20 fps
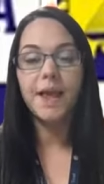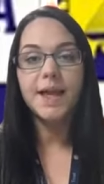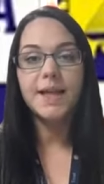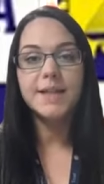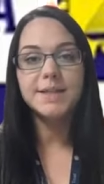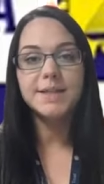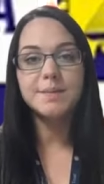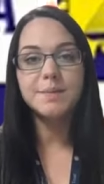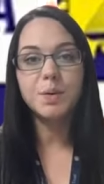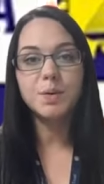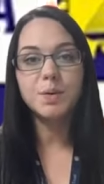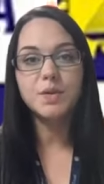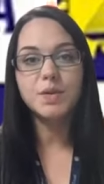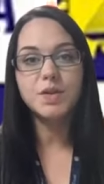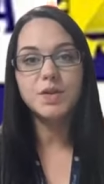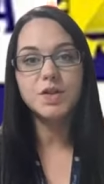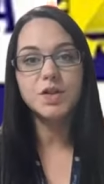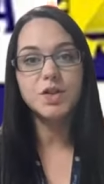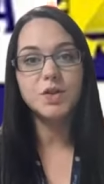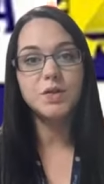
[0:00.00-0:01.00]
It's
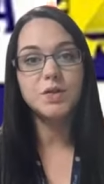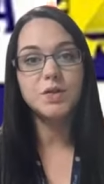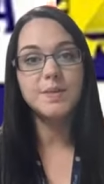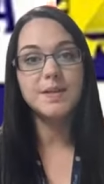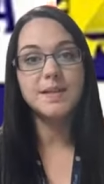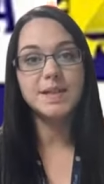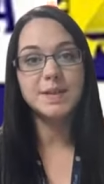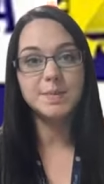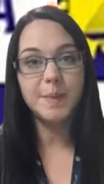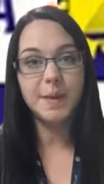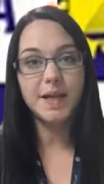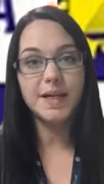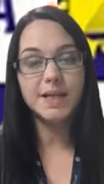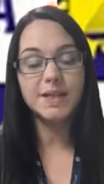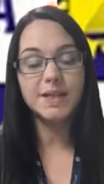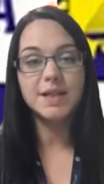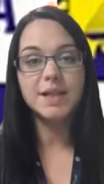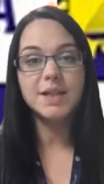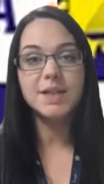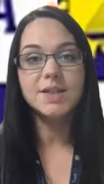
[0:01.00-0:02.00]
important to do them at
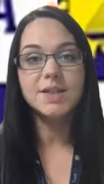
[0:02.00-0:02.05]
speed